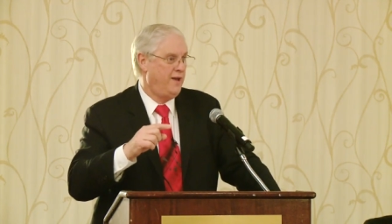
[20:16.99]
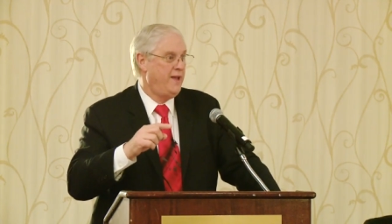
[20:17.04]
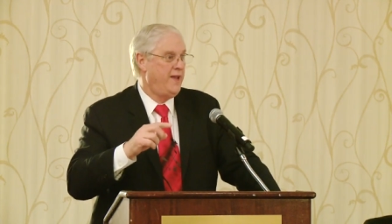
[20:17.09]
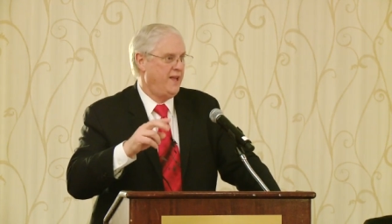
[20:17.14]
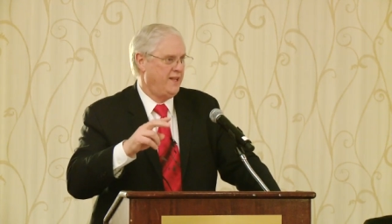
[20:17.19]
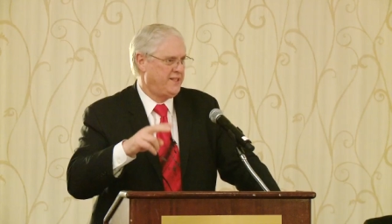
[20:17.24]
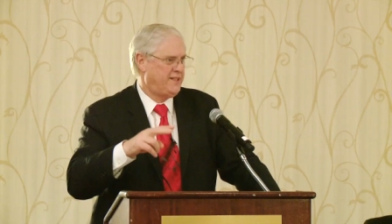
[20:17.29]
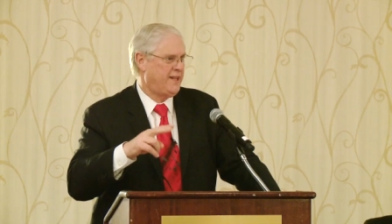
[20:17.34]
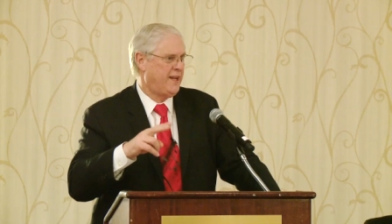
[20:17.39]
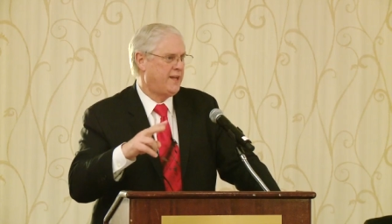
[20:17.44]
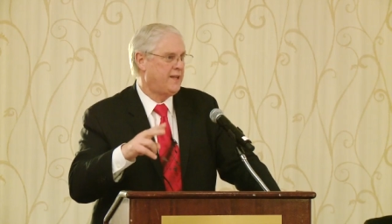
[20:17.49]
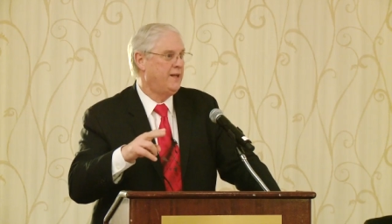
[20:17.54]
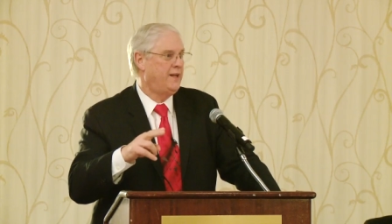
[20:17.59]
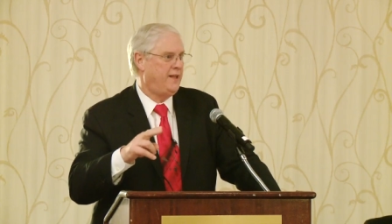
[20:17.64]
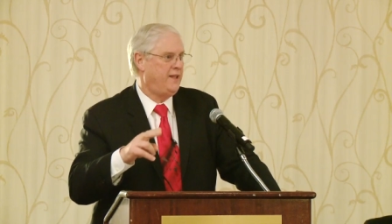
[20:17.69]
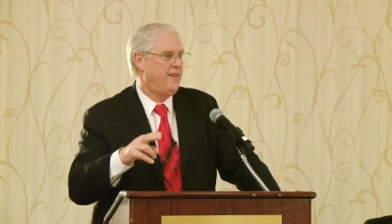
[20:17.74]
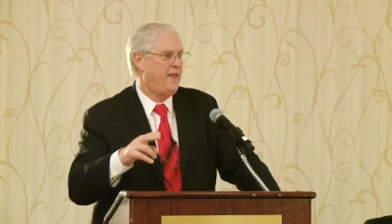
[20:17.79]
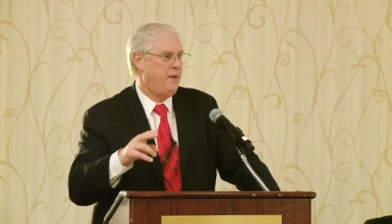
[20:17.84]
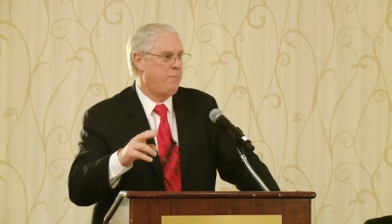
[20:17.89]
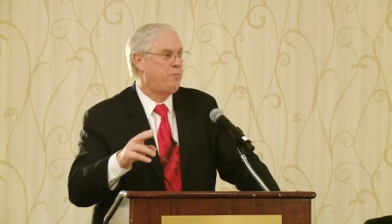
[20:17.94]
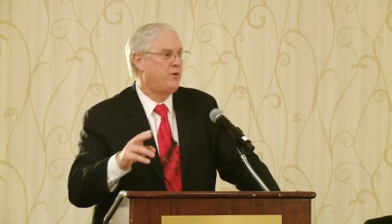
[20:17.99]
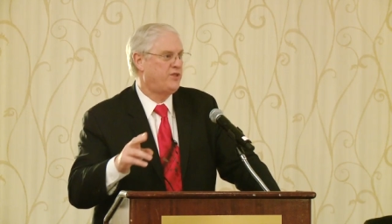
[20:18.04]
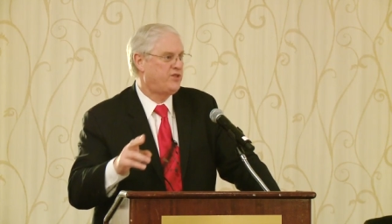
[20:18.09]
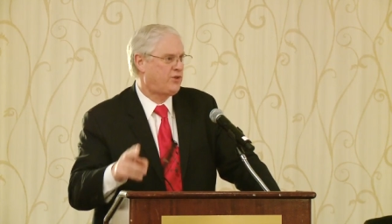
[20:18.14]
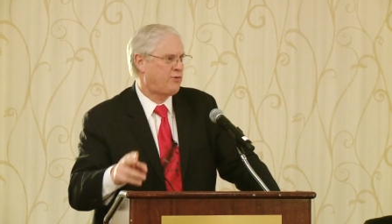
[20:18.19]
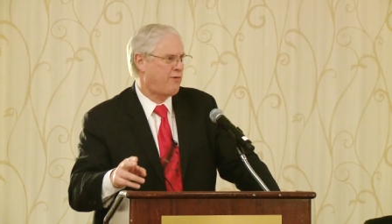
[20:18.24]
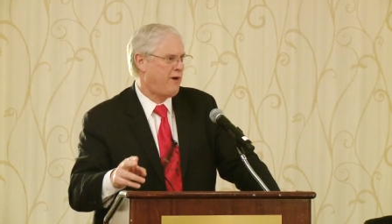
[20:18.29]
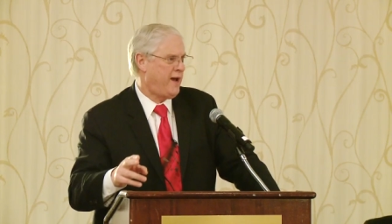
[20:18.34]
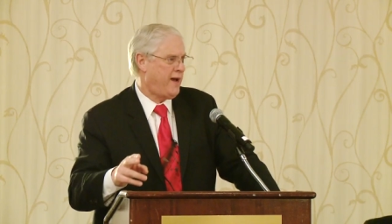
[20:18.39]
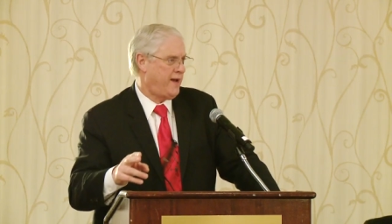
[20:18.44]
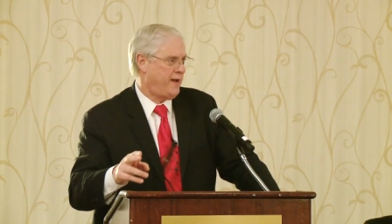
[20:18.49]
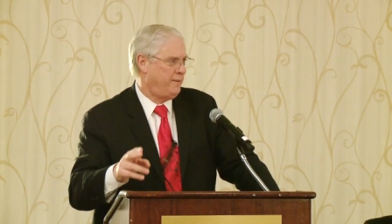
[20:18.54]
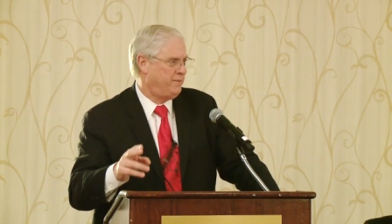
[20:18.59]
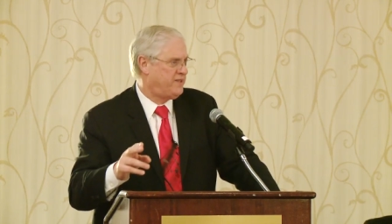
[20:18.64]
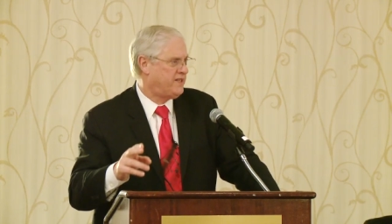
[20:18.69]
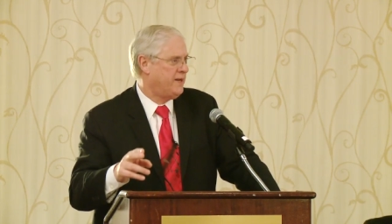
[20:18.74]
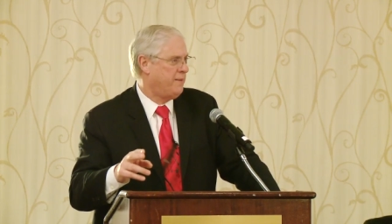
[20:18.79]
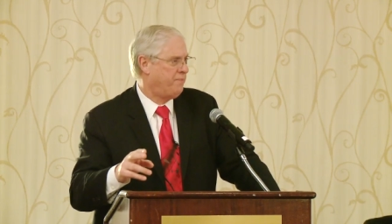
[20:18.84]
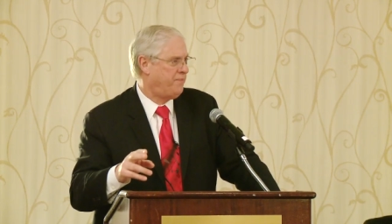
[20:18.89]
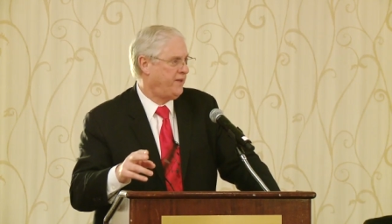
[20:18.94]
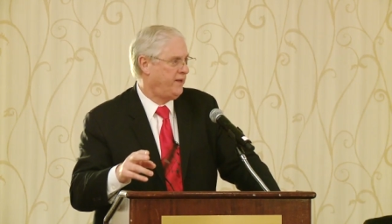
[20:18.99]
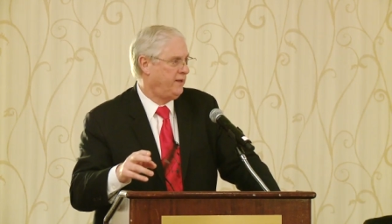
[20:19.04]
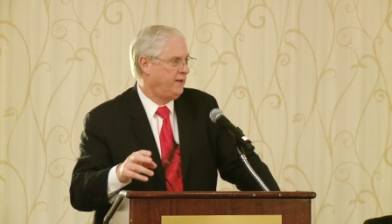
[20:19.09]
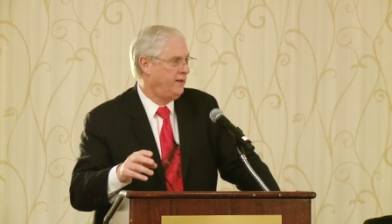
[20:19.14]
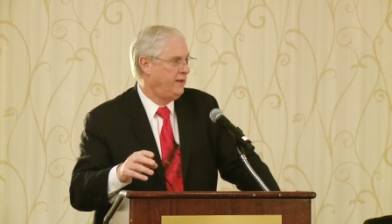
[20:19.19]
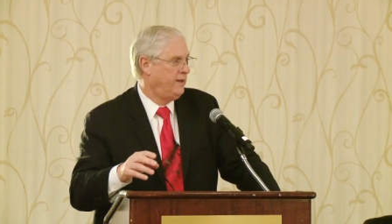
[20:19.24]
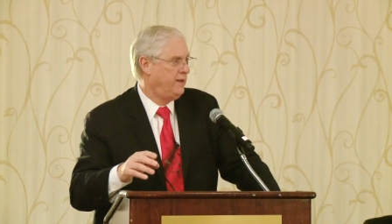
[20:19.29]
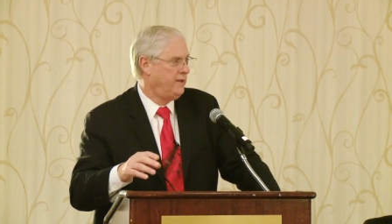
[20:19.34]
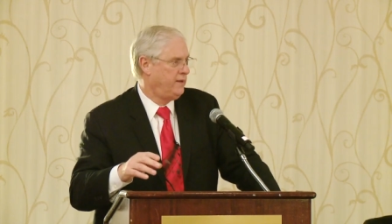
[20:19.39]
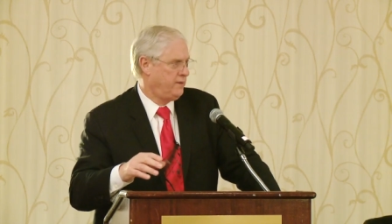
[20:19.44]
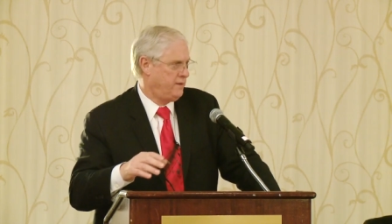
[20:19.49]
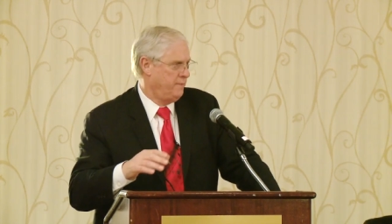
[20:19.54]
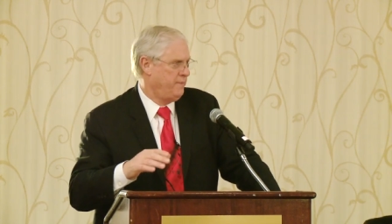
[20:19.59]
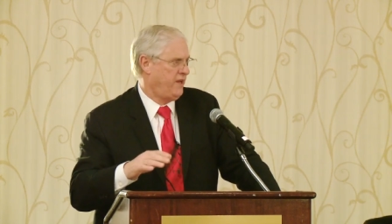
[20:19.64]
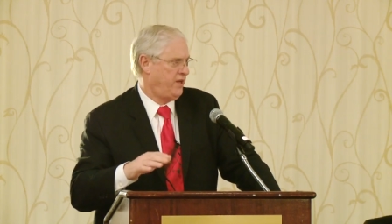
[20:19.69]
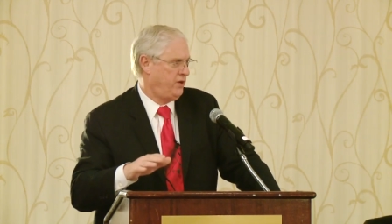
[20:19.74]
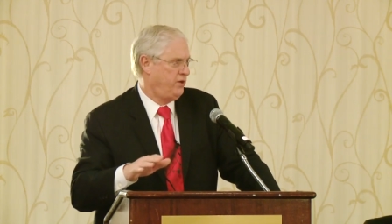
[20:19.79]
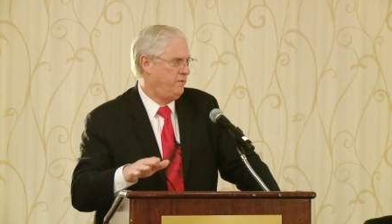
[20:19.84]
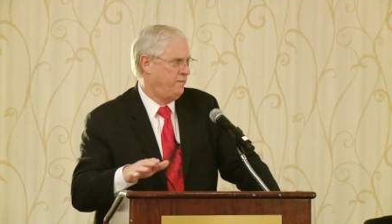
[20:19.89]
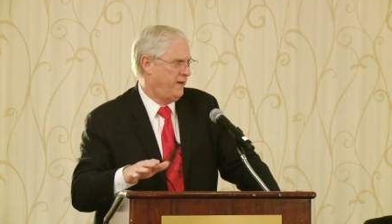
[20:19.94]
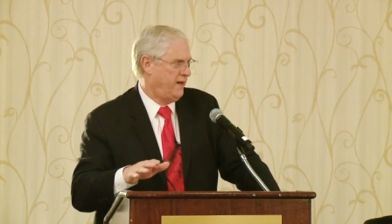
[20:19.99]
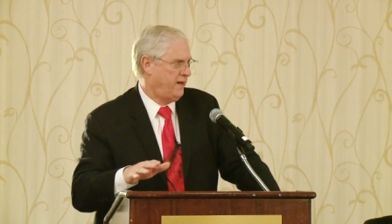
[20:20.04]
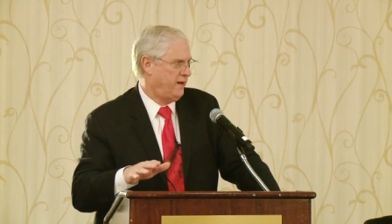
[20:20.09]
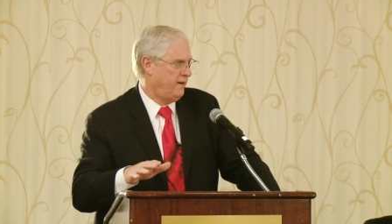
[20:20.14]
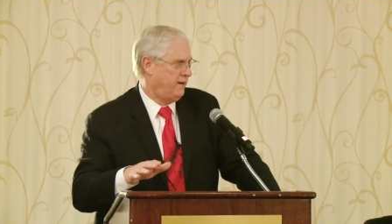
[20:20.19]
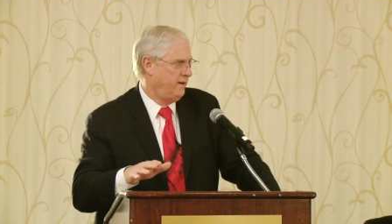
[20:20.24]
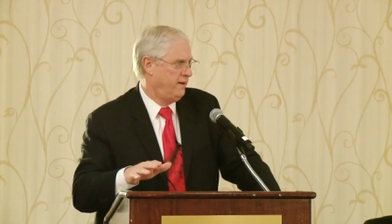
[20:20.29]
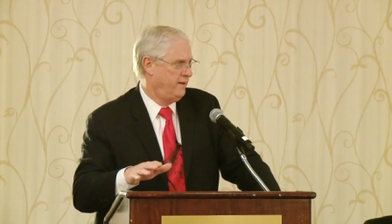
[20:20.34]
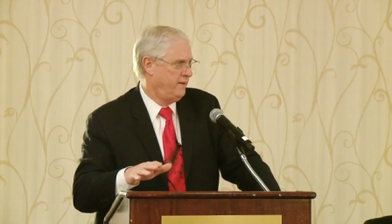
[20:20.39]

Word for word: and secondly, they prescribe something to make you better.